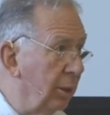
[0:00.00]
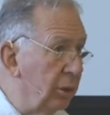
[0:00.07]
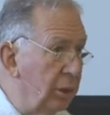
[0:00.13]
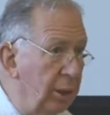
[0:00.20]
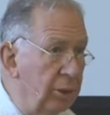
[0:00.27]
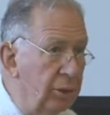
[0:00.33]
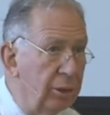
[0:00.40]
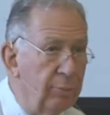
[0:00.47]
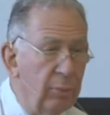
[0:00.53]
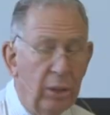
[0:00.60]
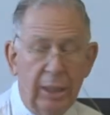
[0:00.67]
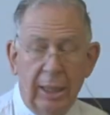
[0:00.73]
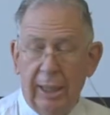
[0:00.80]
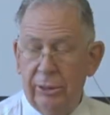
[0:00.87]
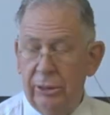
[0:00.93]
Jesus,
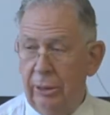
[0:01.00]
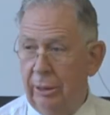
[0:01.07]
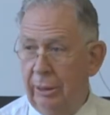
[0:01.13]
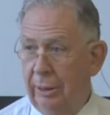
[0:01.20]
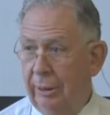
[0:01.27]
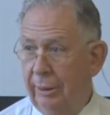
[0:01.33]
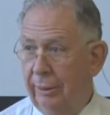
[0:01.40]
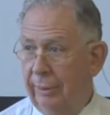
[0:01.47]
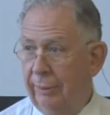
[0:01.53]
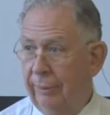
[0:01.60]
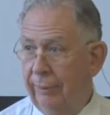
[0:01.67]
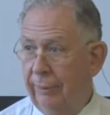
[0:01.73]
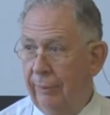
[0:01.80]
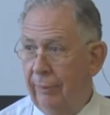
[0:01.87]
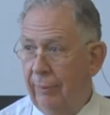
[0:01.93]
my cousin.
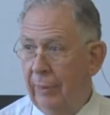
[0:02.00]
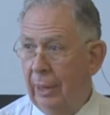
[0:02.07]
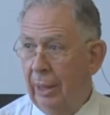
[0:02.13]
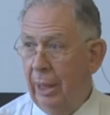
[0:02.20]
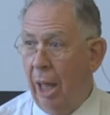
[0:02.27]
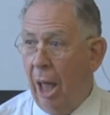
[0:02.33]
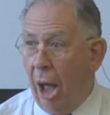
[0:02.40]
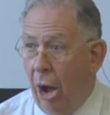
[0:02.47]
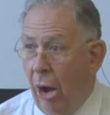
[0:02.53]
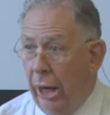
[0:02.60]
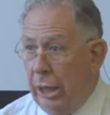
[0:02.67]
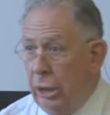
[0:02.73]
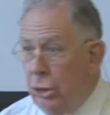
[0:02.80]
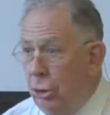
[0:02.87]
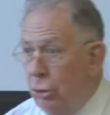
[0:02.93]

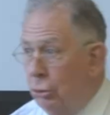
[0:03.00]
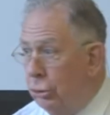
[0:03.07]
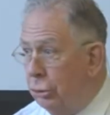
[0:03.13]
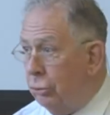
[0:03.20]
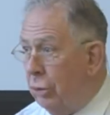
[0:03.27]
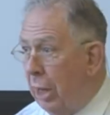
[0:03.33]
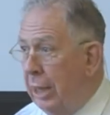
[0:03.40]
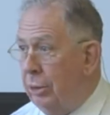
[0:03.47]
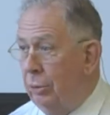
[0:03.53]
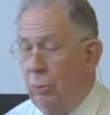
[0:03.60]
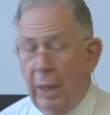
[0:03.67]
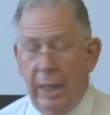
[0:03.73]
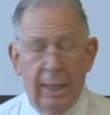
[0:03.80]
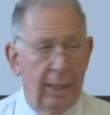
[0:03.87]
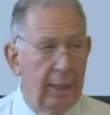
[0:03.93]
I knew straight
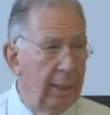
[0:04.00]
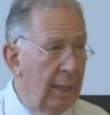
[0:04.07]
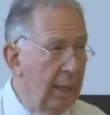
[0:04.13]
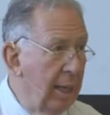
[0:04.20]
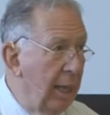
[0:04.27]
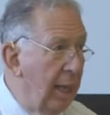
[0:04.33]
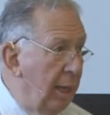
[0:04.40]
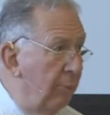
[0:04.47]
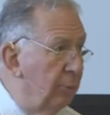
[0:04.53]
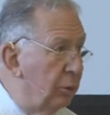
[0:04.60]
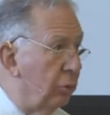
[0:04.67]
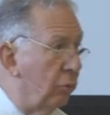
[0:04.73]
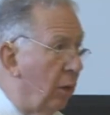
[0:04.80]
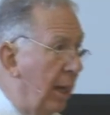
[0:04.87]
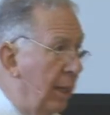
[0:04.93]
away he
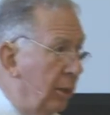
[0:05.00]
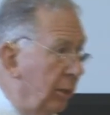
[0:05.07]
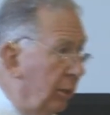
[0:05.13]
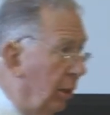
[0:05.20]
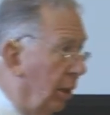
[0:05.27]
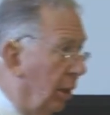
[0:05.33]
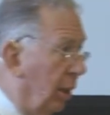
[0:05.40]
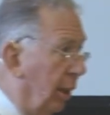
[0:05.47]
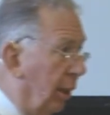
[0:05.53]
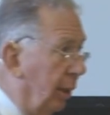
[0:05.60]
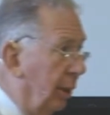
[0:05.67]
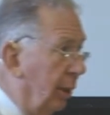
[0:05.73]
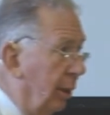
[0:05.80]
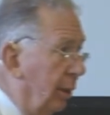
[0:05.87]
was greater than I.